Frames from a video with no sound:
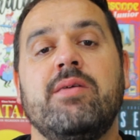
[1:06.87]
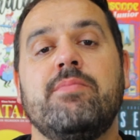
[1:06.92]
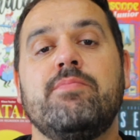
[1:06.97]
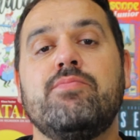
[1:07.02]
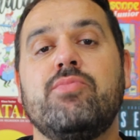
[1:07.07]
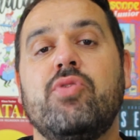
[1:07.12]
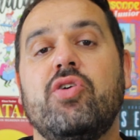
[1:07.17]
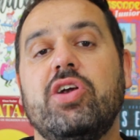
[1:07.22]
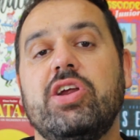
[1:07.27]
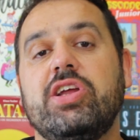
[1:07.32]

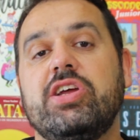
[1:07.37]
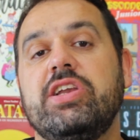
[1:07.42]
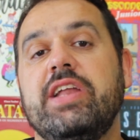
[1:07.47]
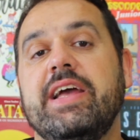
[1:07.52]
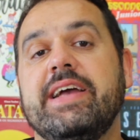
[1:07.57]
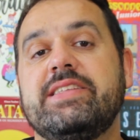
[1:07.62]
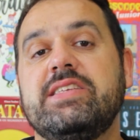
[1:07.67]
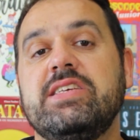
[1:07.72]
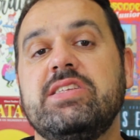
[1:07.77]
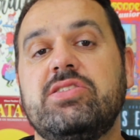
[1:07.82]
more
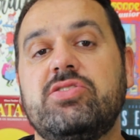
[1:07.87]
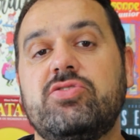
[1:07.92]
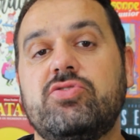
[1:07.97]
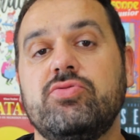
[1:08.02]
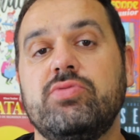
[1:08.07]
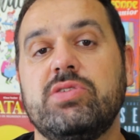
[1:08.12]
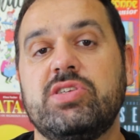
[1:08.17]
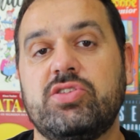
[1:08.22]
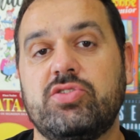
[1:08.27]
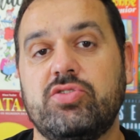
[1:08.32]
connected
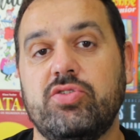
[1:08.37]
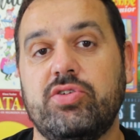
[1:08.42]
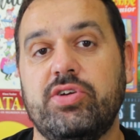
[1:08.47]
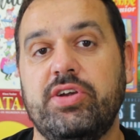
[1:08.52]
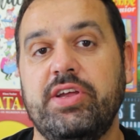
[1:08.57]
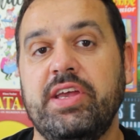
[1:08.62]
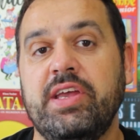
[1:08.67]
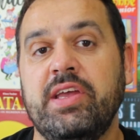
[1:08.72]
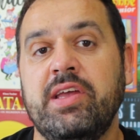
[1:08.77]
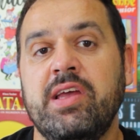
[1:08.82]
to a
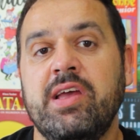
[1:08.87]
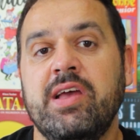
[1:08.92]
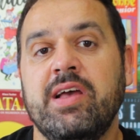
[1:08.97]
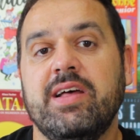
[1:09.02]
story.